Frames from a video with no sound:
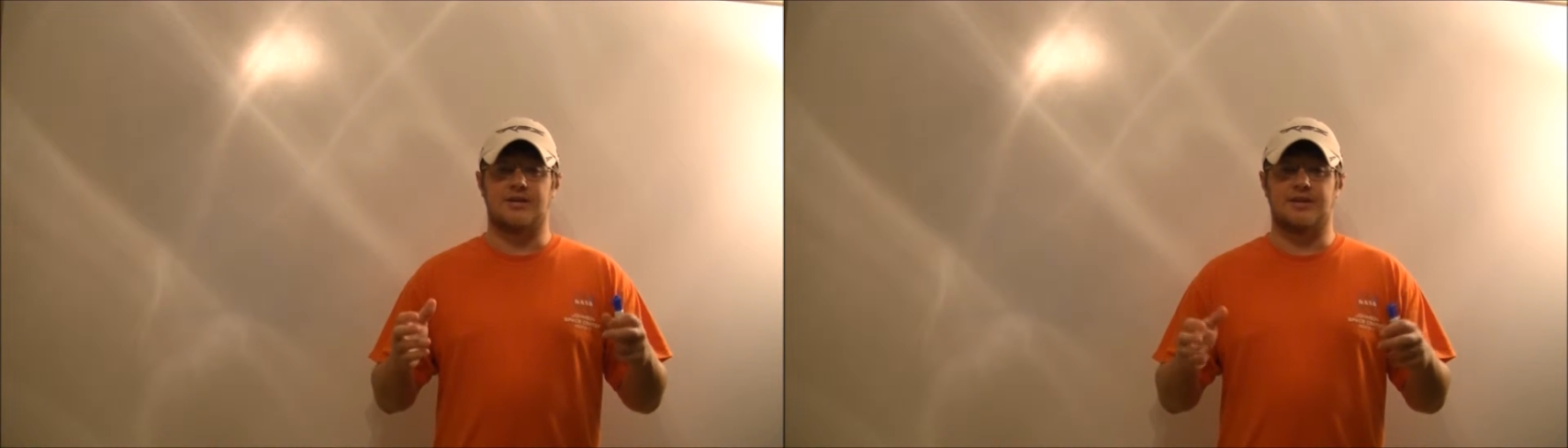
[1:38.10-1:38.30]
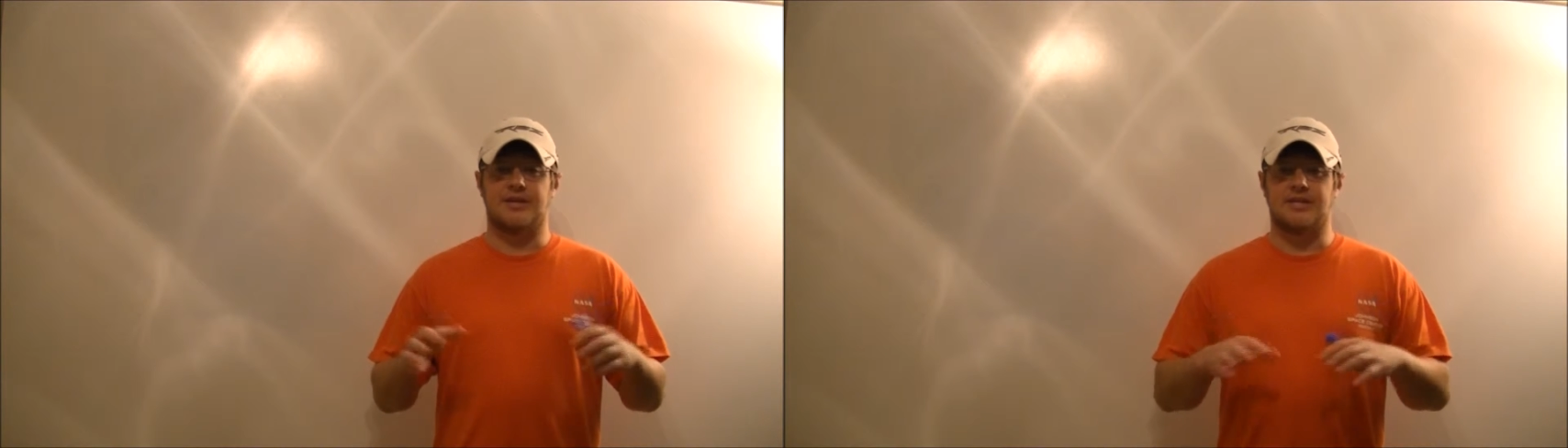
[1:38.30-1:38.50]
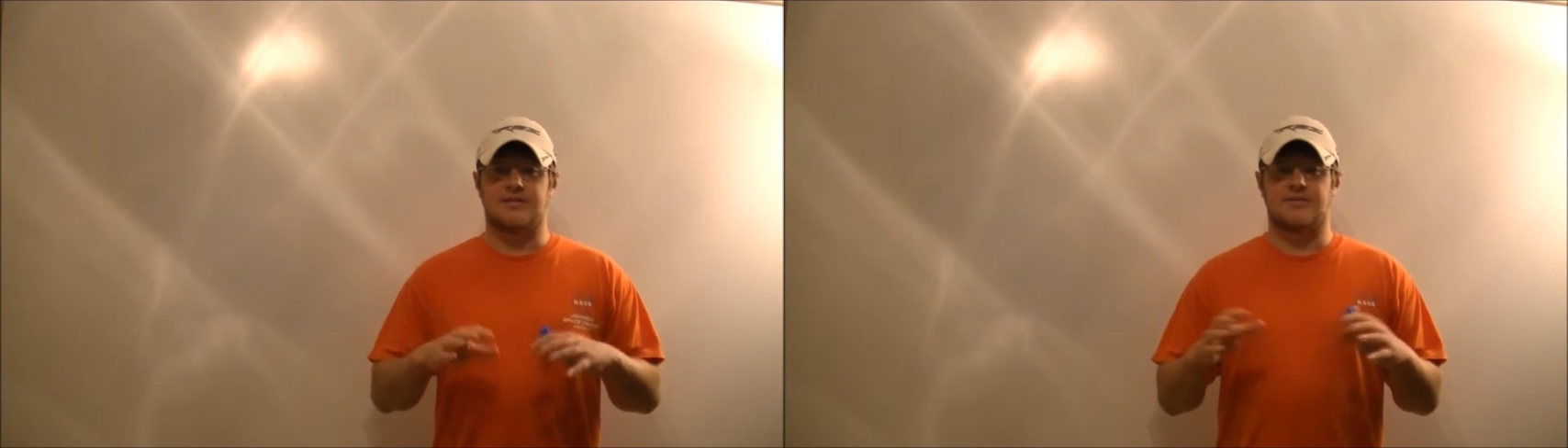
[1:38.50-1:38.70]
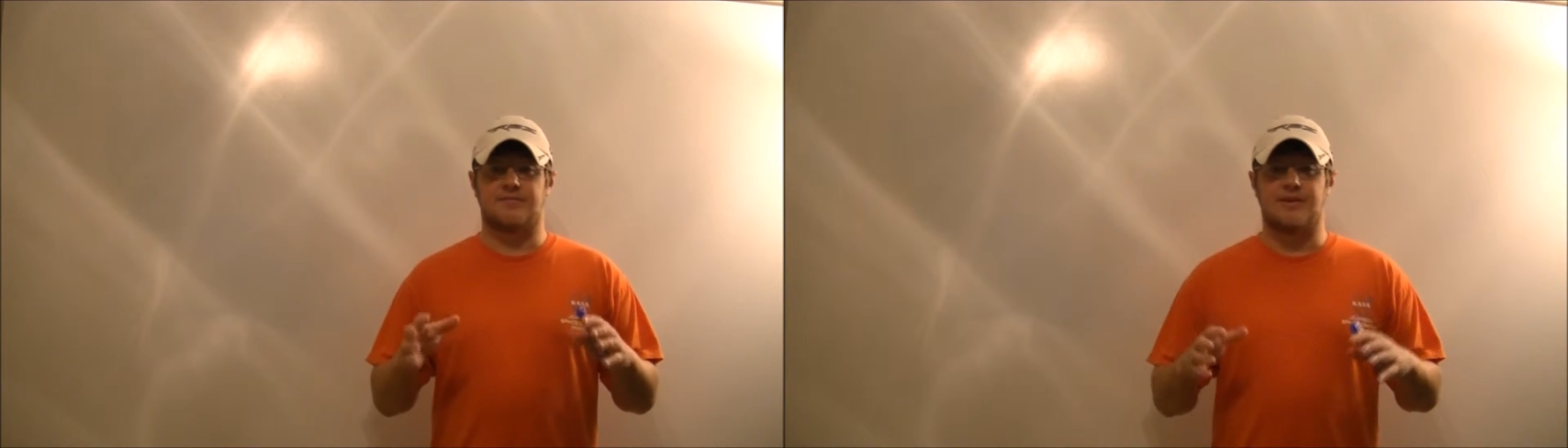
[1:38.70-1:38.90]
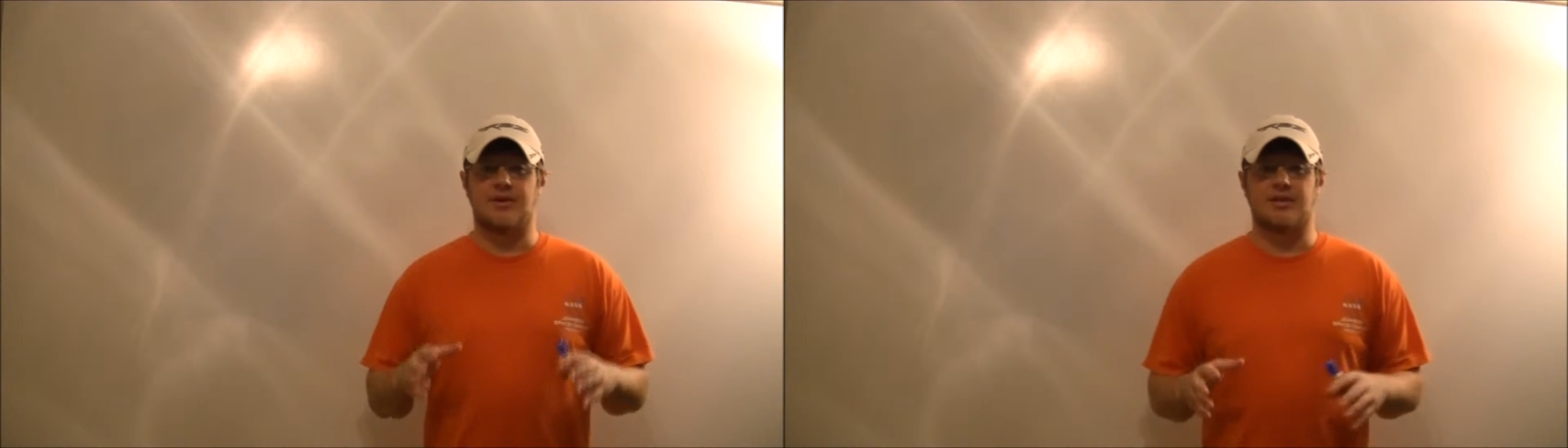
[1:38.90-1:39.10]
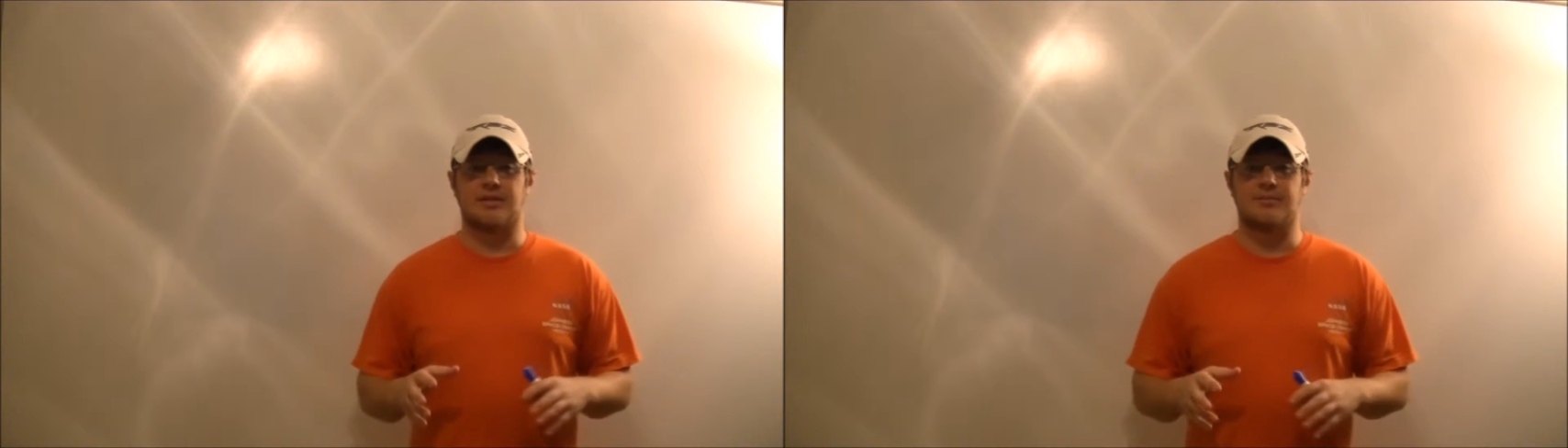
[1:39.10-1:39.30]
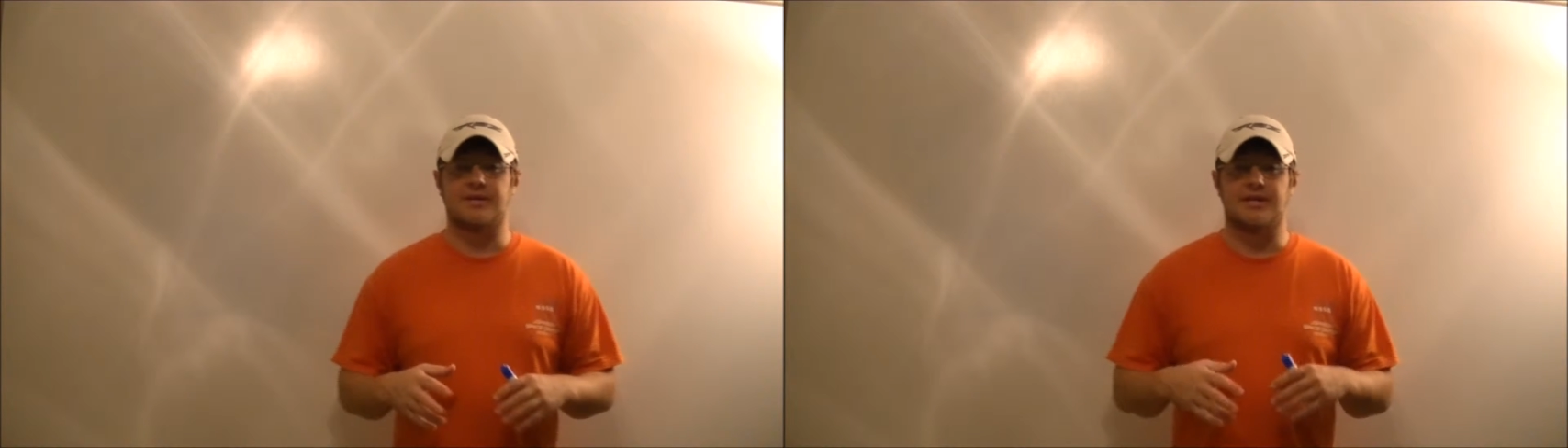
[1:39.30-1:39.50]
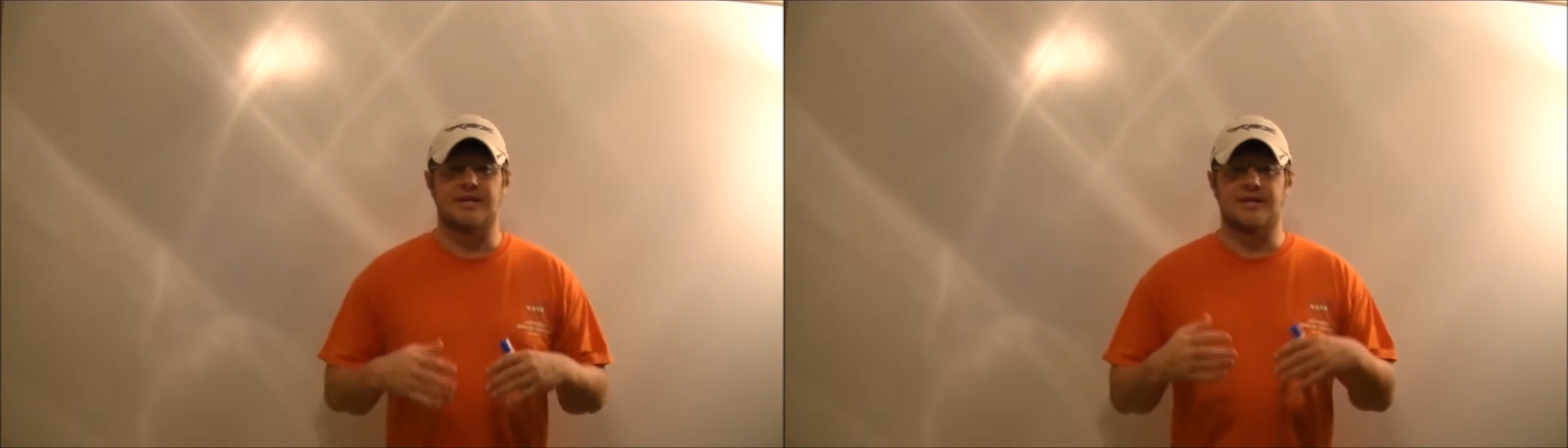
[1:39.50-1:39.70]
it's very
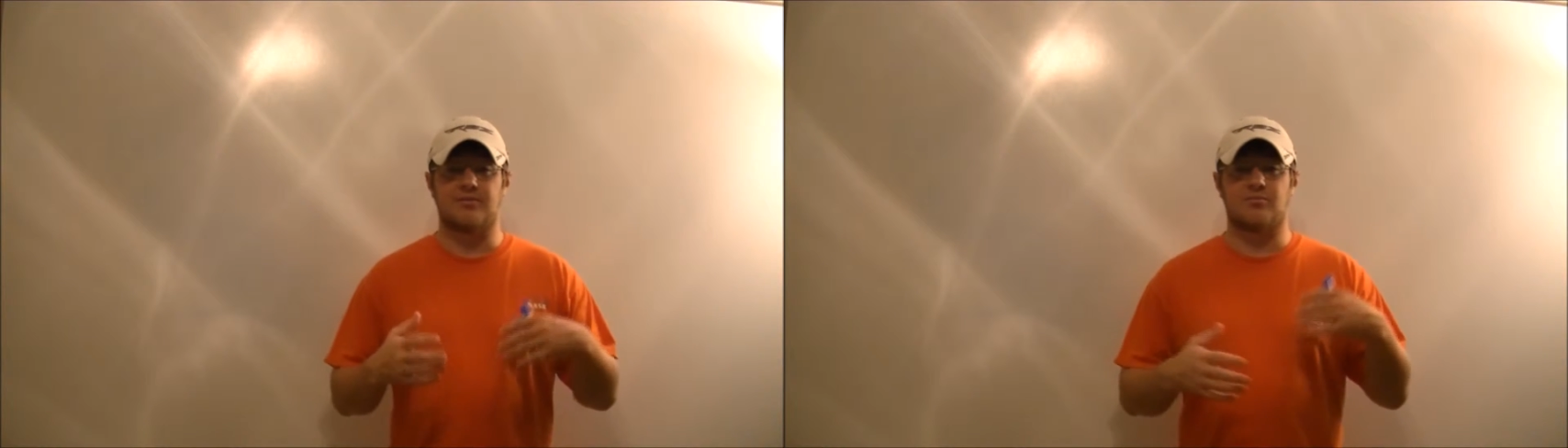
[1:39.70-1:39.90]
limited,